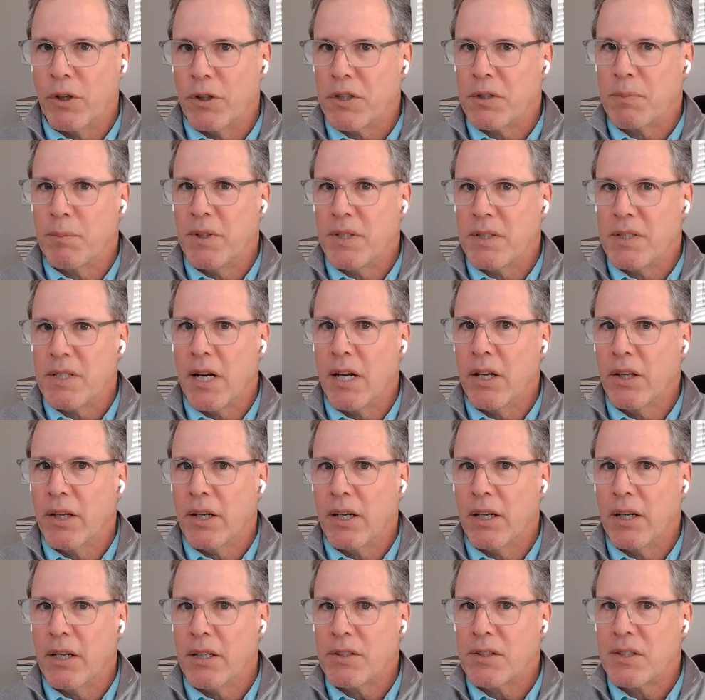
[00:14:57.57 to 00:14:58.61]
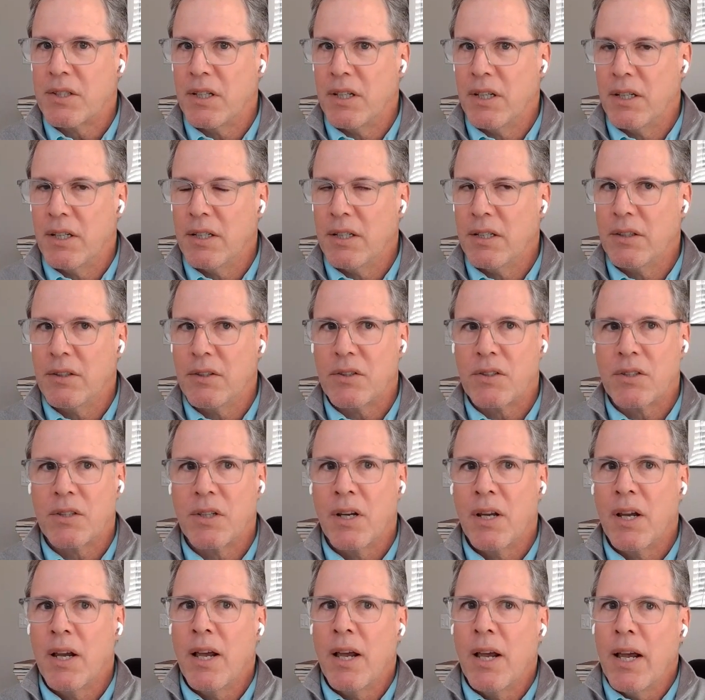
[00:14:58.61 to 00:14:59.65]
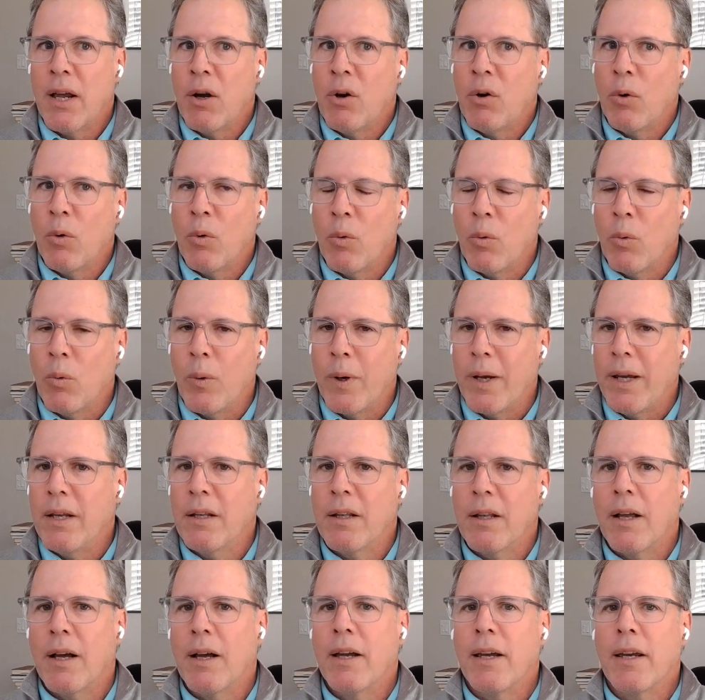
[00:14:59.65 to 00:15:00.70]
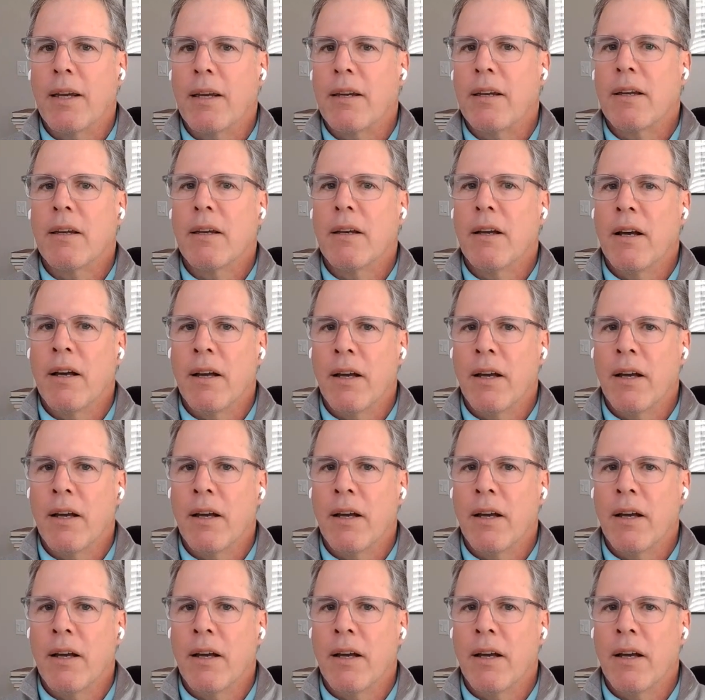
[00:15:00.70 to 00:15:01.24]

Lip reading: has been telling us is we like a